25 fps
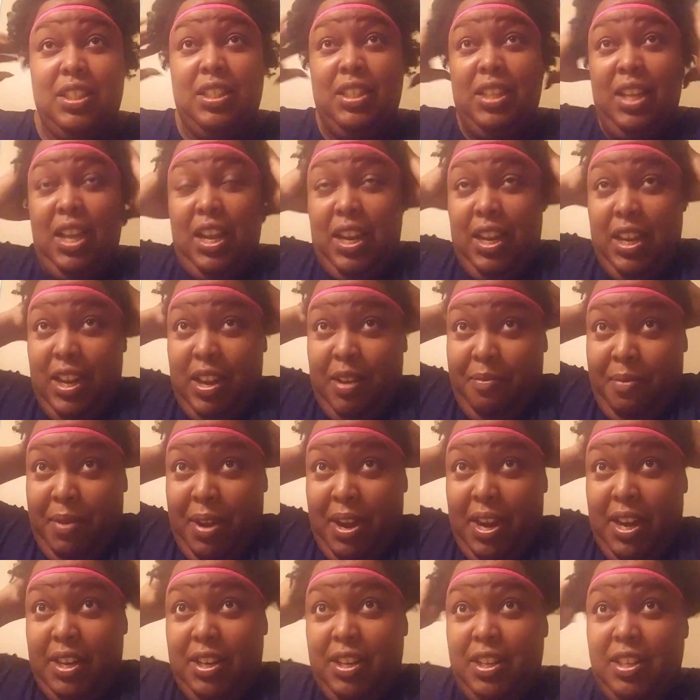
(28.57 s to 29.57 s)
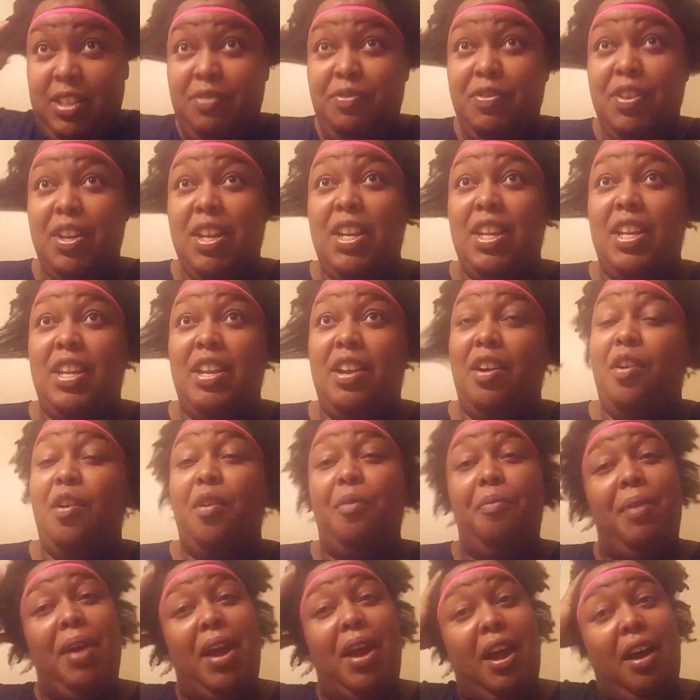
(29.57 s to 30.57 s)
he made this video
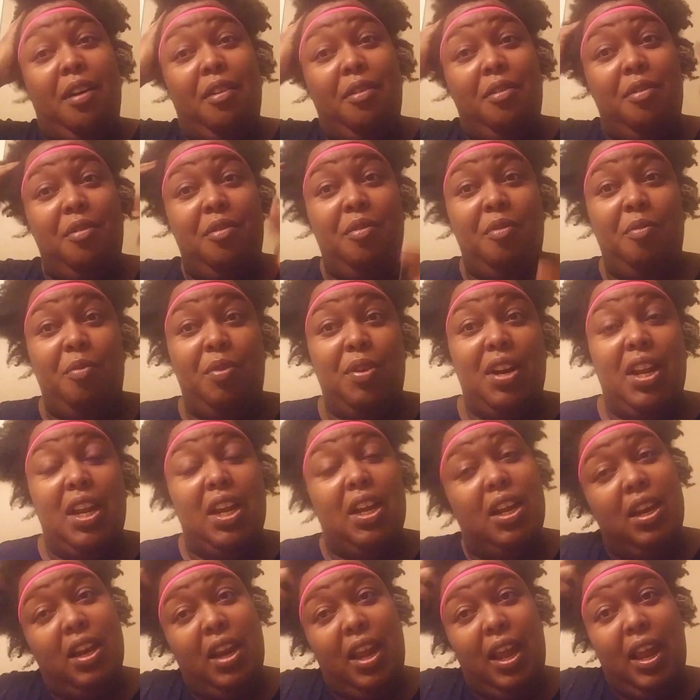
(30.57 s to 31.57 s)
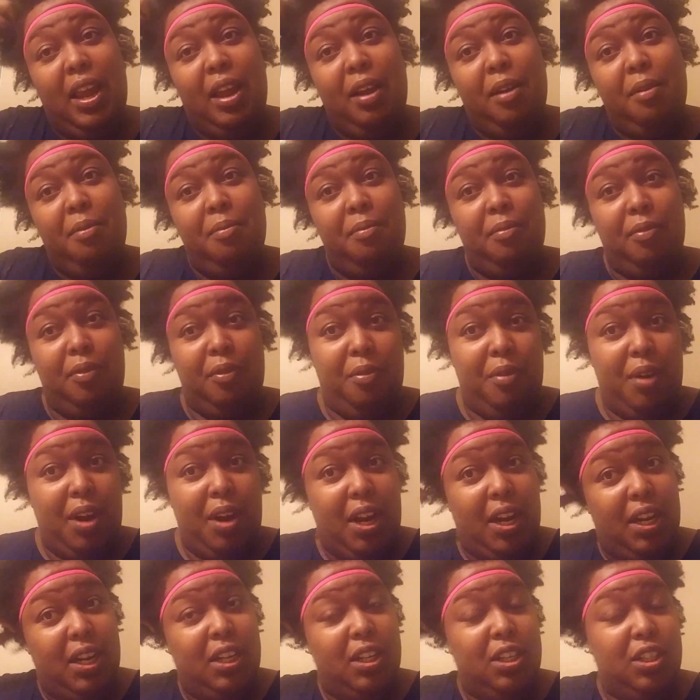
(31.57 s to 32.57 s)
about when they collab.
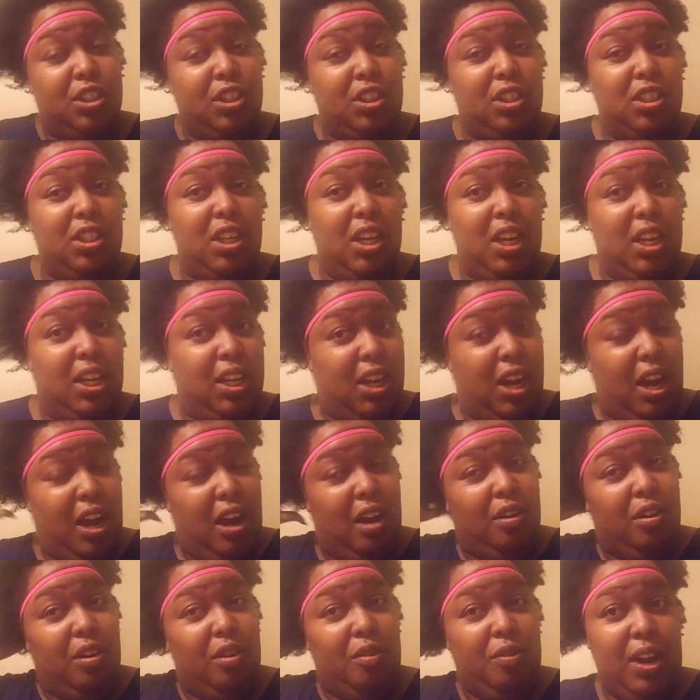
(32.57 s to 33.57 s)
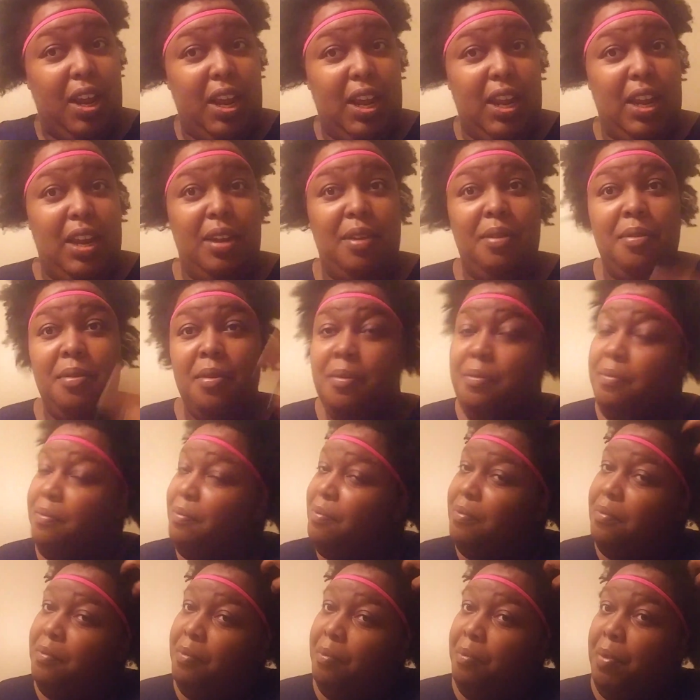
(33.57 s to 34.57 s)
Granted, she ain't called no name,
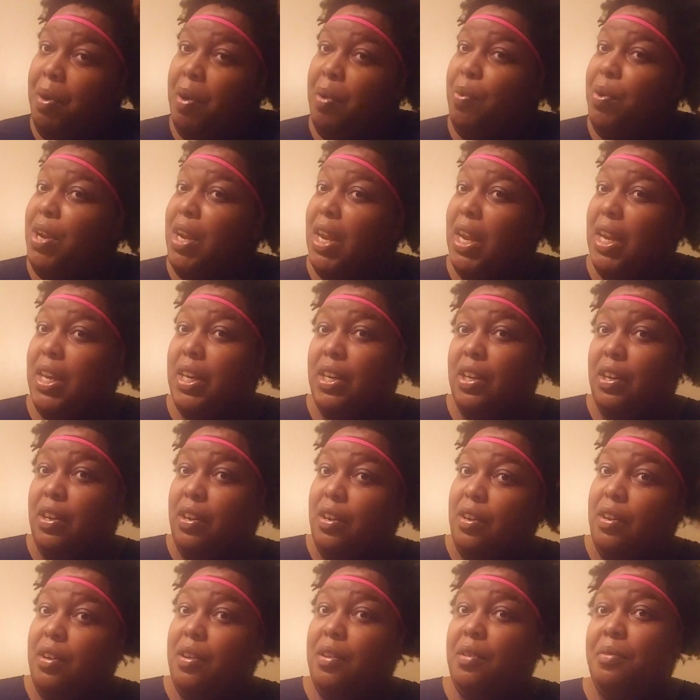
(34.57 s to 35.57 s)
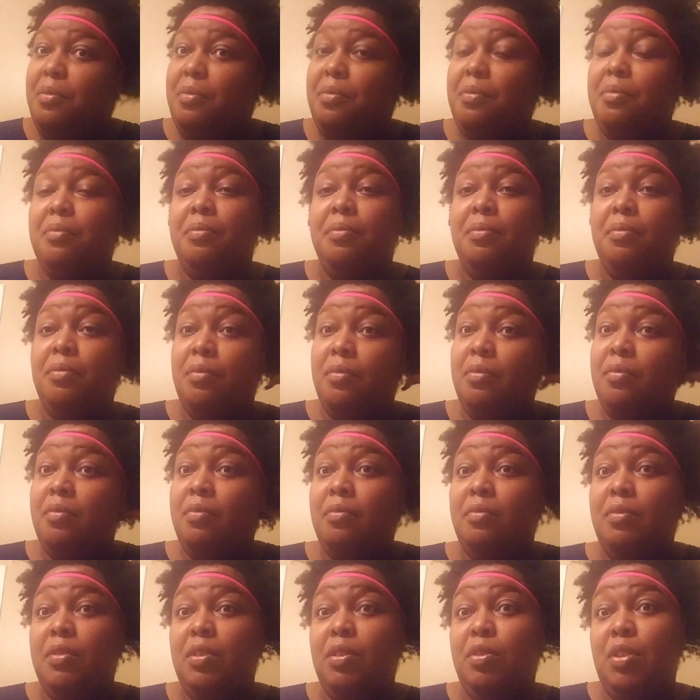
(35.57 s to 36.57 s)
but we ain't dumb.
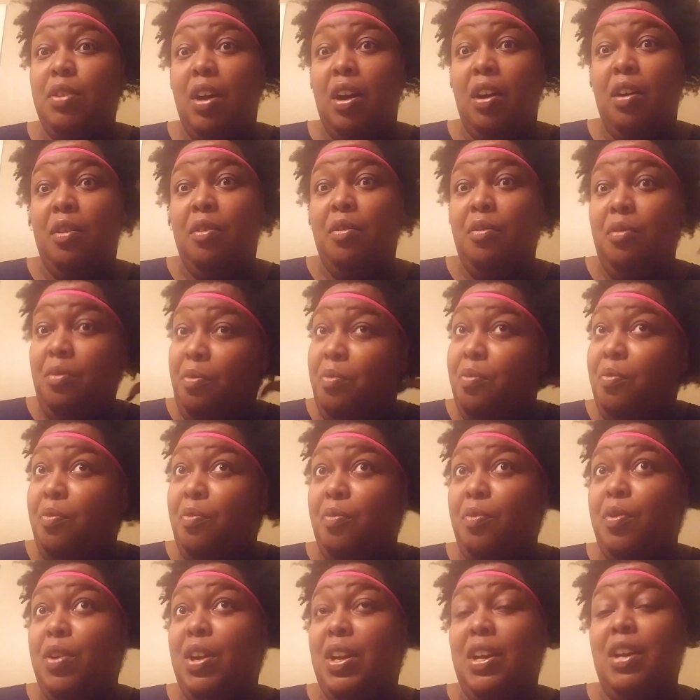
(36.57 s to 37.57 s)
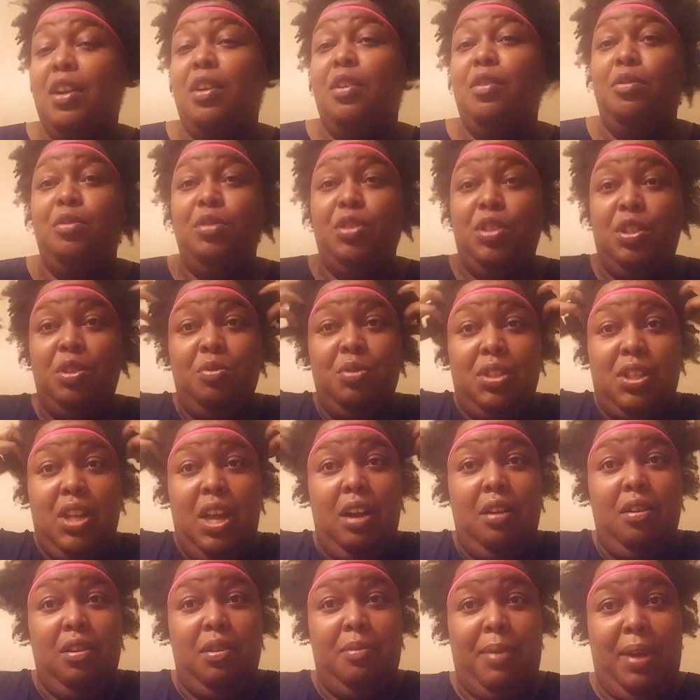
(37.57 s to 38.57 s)
You know, we know who she was
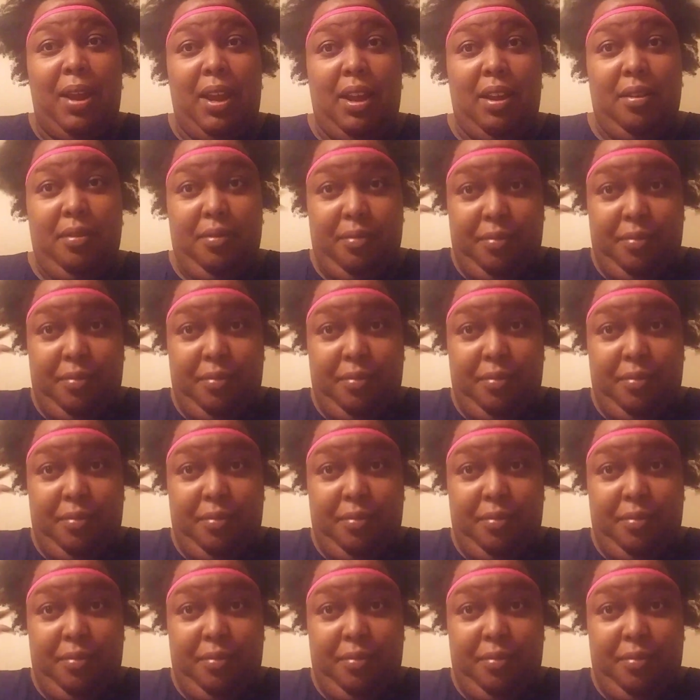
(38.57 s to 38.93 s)
talking about.